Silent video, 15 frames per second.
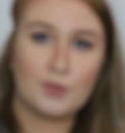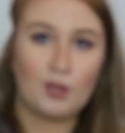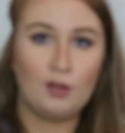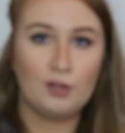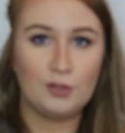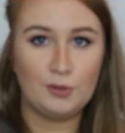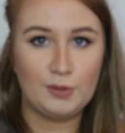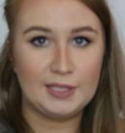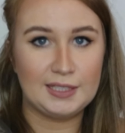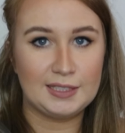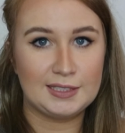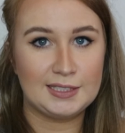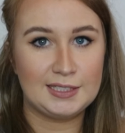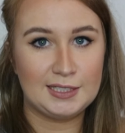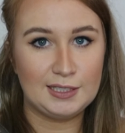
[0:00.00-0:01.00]
although
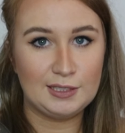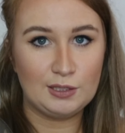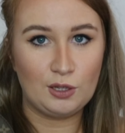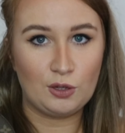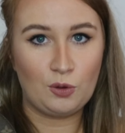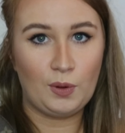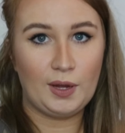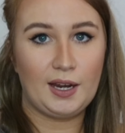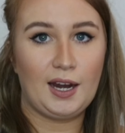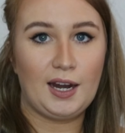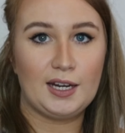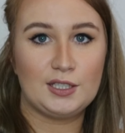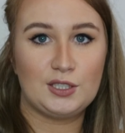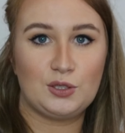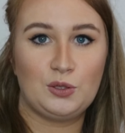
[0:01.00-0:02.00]
it's still quite
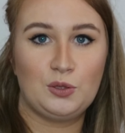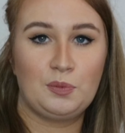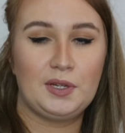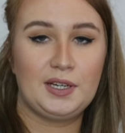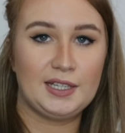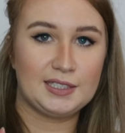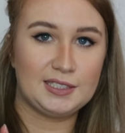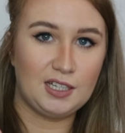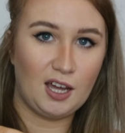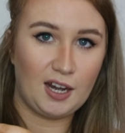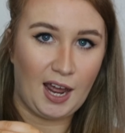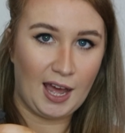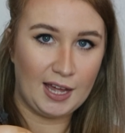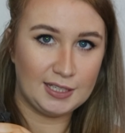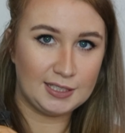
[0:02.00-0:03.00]
hard to open, it's not
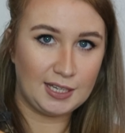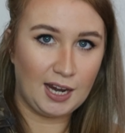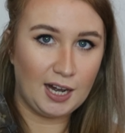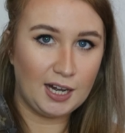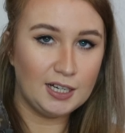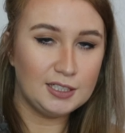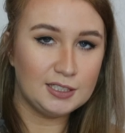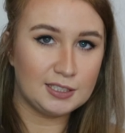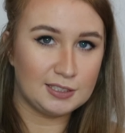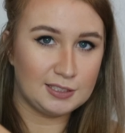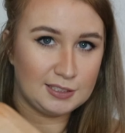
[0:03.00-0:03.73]
as hard